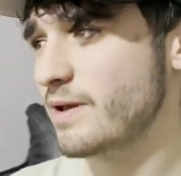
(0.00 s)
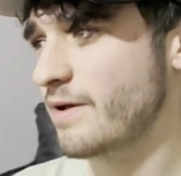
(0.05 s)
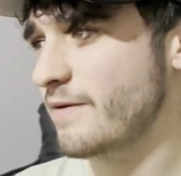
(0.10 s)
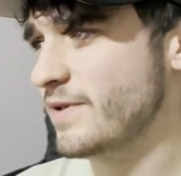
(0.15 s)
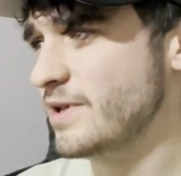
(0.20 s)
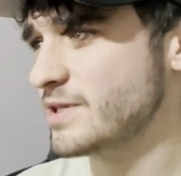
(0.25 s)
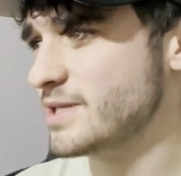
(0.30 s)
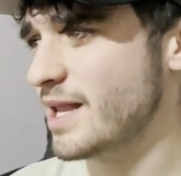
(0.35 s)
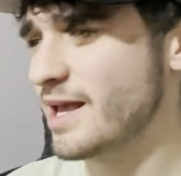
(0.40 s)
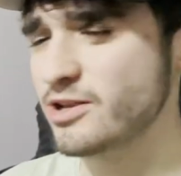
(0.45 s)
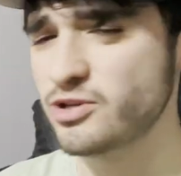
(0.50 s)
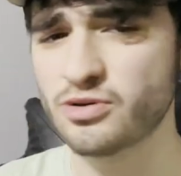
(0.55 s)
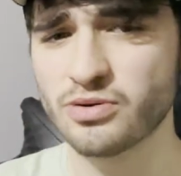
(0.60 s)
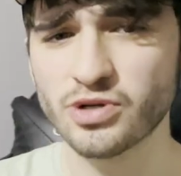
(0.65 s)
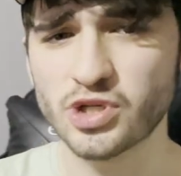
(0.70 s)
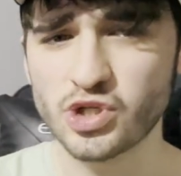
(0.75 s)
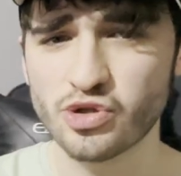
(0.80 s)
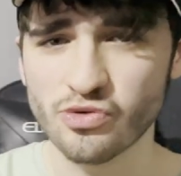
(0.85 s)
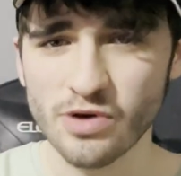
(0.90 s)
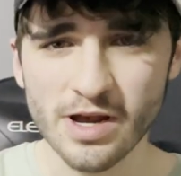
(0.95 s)
I think it's
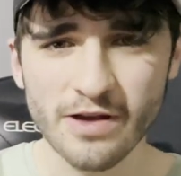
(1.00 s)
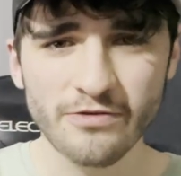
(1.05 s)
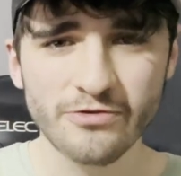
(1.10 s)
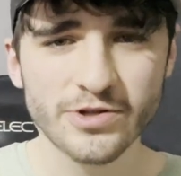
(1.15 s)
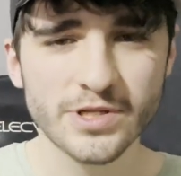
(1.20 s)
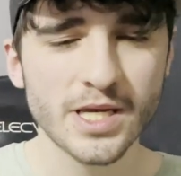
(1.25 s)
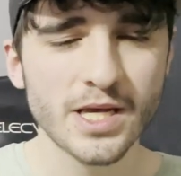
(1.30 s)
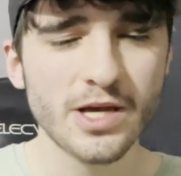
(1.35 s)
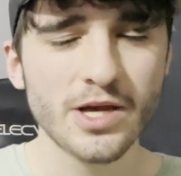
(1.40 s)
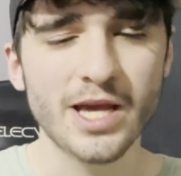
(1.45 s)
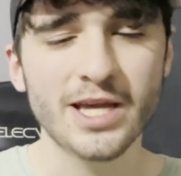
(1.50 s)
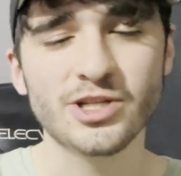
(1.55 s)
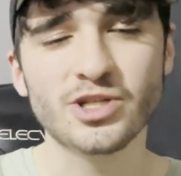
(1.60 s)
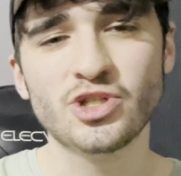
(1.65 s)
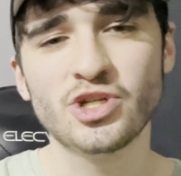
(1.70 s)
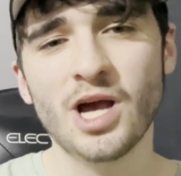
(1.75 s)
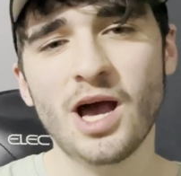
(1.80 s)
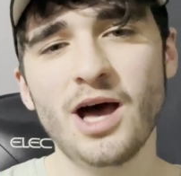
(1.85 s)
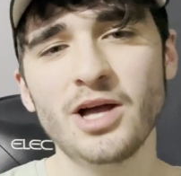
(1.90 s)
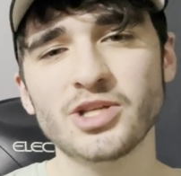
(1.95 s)
Electro's Drift, its
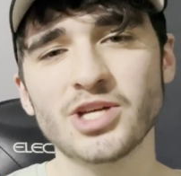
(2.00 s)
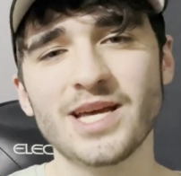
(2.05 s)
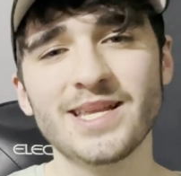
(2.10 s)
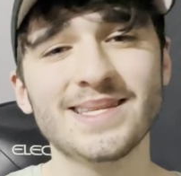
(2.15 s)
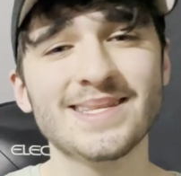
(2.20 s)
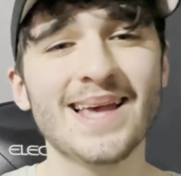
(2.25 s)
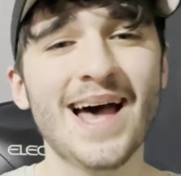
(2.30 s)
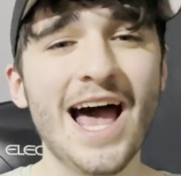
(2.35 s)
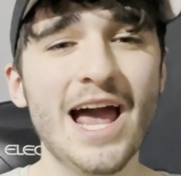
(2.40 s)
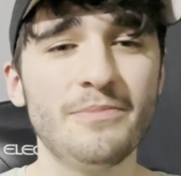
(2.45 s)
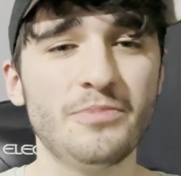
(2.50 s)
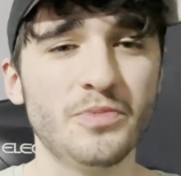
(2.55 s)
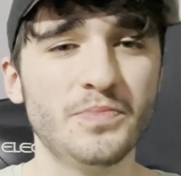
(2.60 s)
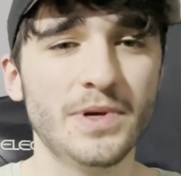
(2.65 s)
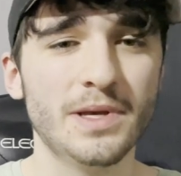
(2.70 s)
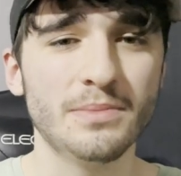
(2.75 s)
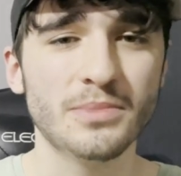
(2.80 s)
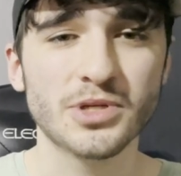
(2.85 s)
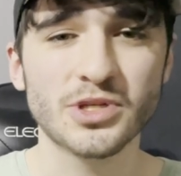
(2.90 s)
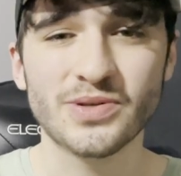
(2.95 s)
charge and its hyper
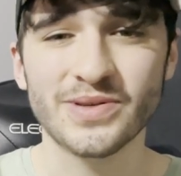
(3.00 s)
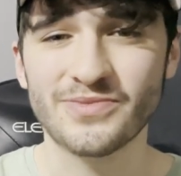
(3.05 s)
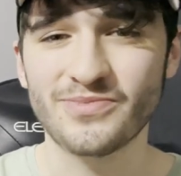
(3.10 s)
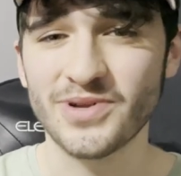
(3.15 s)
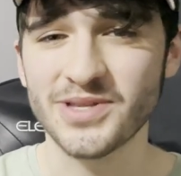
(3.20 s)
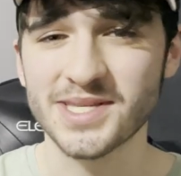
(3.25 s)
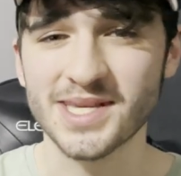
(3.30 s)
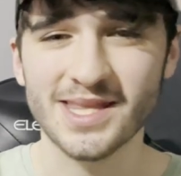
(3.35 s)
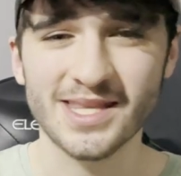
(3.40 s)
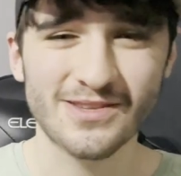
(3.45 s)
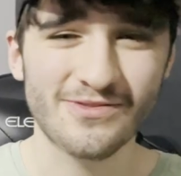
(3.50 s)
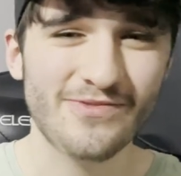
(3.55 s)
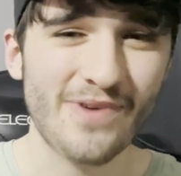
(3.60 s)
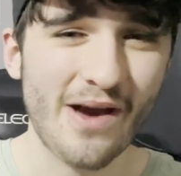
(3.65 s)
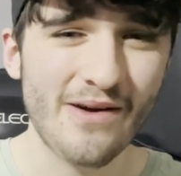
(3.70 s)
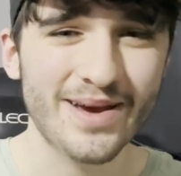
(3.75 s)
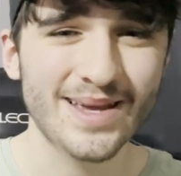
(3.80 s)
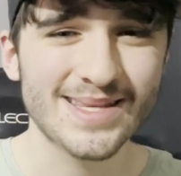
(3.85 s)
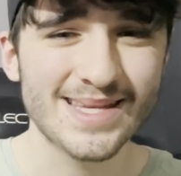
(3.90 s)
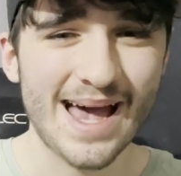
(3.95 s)
beam, so once again it's a
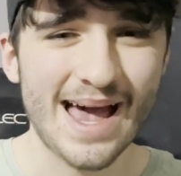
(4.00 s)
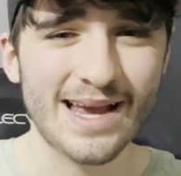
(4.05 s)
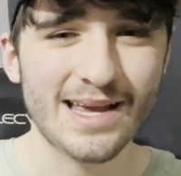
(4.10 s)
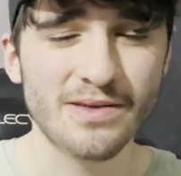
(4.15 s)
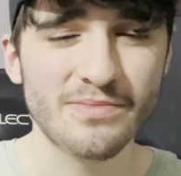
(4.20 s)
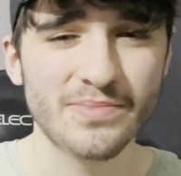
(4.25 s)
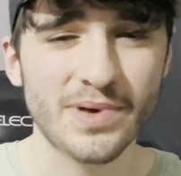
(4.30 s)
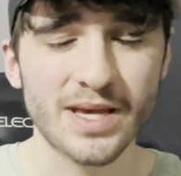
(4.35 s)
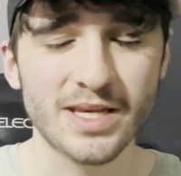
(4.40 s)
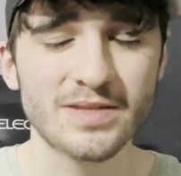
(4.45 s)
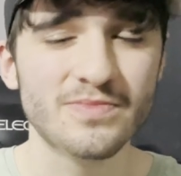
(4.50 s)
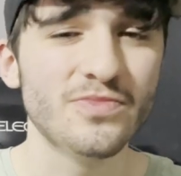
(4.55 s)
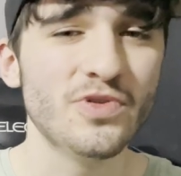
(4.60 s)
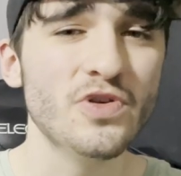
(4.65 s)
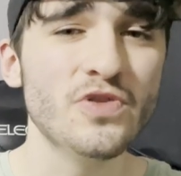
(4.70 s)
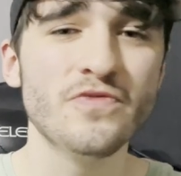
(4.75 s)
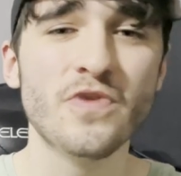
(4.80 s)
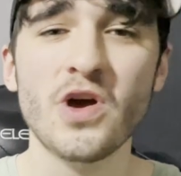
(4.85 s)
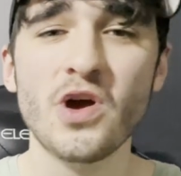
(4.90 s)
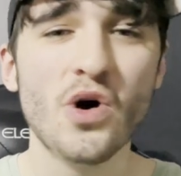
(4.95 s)
very attacking based
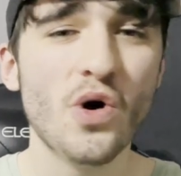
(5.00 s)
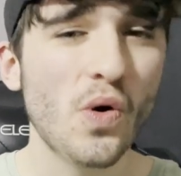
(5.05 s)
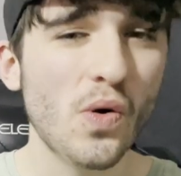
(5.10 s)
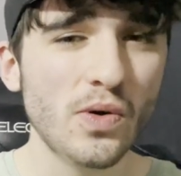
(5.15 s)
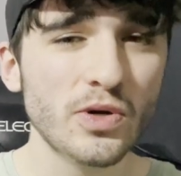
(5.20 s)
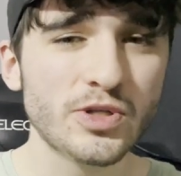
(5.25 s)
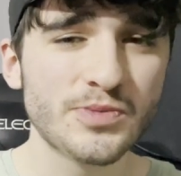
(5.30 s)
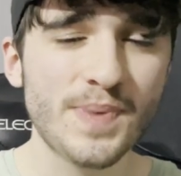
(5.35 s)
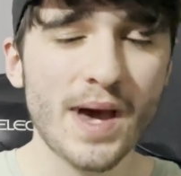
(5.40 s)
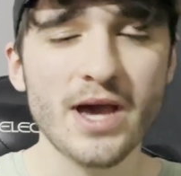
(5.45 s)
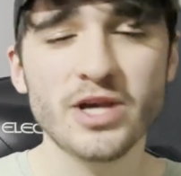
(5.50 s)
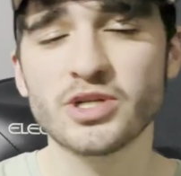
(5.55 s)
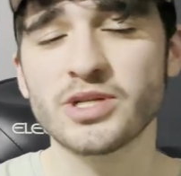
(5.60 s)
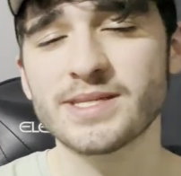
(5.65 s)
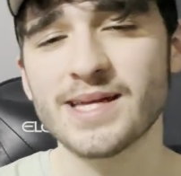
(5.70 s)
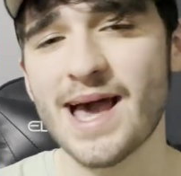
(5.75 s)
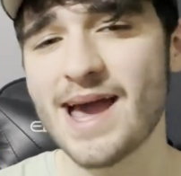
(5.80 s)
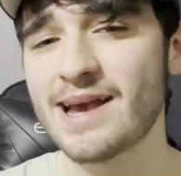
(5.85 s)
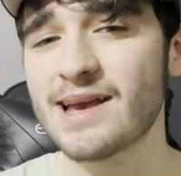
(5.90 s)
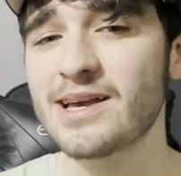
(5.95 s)
move, all special
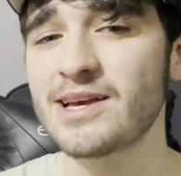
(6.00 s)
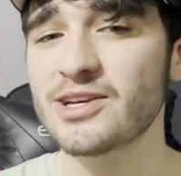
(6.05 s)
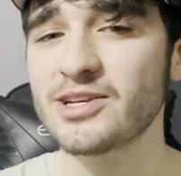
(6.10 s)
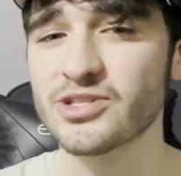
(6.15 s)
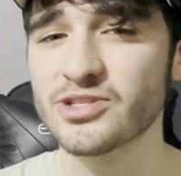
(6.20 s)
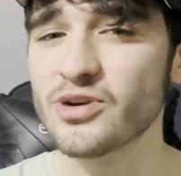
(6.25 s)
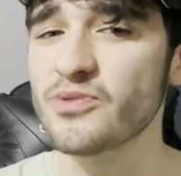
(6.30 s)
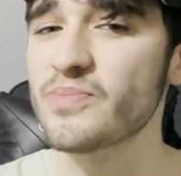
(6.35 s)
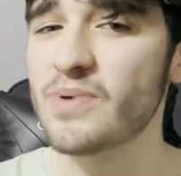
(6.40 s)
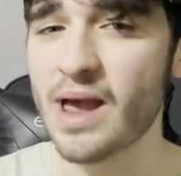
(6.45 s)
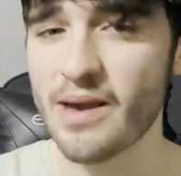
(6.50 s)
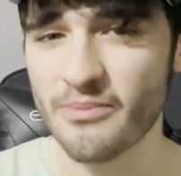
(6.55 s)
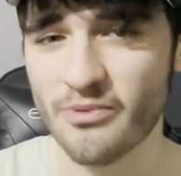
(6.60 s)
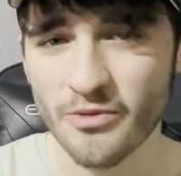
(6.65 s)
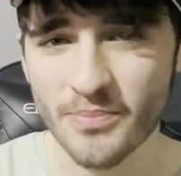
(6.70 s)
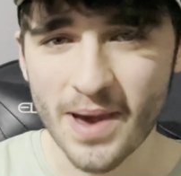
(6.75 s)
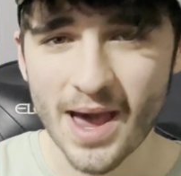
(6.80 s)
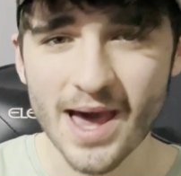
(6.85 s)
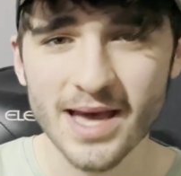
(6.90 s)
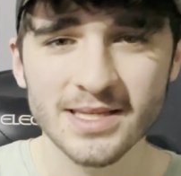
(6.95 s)
attack, so get
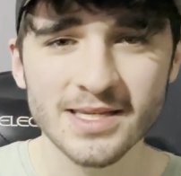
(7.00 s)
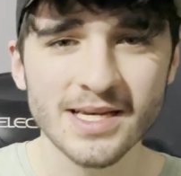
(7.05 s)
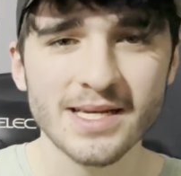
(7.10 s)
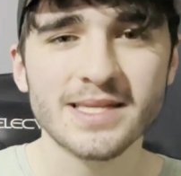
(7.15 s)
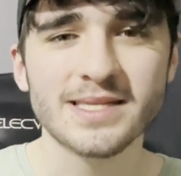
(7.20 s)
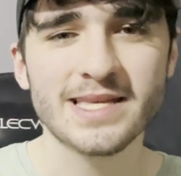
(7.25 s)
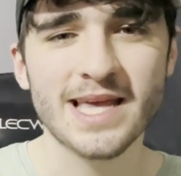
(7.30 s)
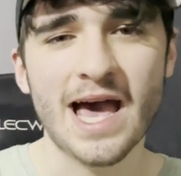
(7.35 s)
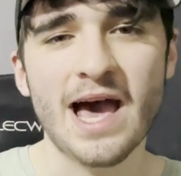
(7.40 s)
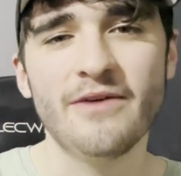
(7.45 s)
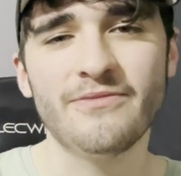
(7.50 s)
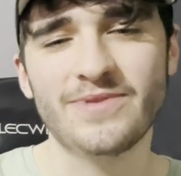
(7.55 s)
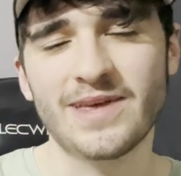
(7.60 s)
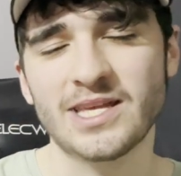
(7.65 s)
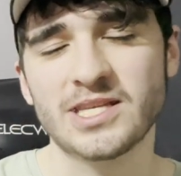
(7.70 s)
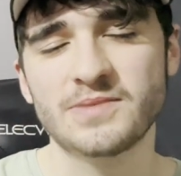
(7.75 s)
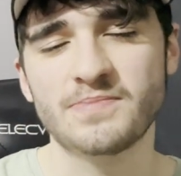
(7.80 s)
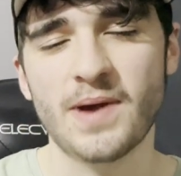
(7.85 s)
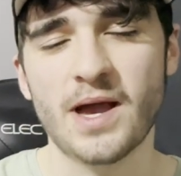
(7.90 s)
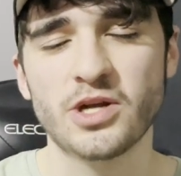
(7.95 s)
prepared to have
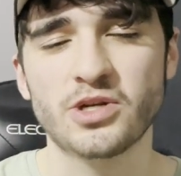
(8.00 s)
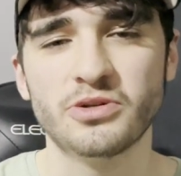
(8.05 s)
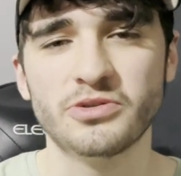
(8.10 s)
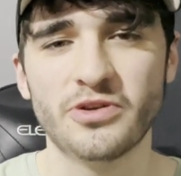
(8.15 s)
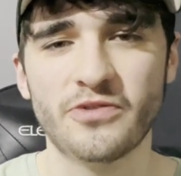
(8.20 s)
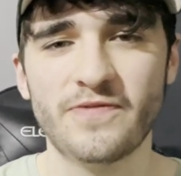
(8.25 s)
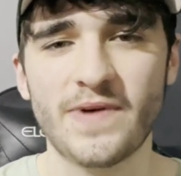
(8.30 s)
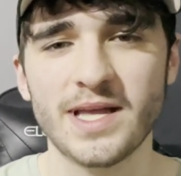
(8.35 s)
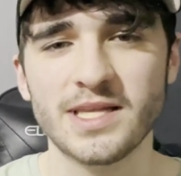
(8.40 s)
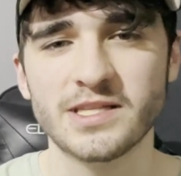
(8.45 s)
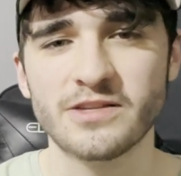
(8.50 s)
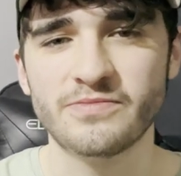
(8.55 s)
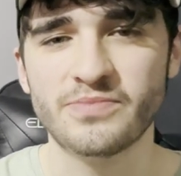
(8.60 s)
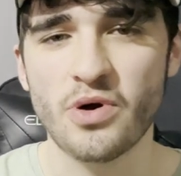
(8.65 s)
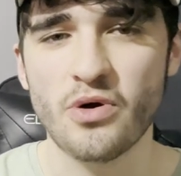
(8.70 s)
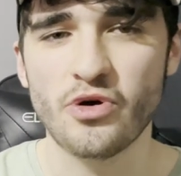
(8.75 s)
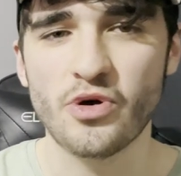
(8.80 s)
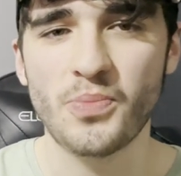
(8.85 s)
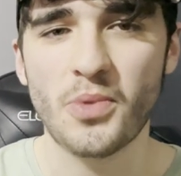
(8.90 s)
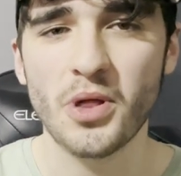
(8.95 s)
that special defensive
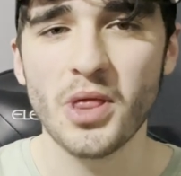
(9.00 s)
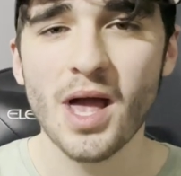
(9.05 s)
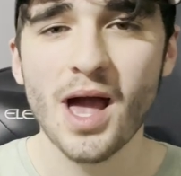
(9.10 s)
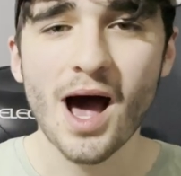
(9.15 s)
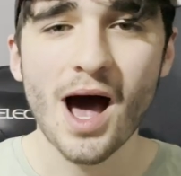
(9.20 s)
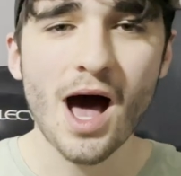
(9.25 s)
Pokemon.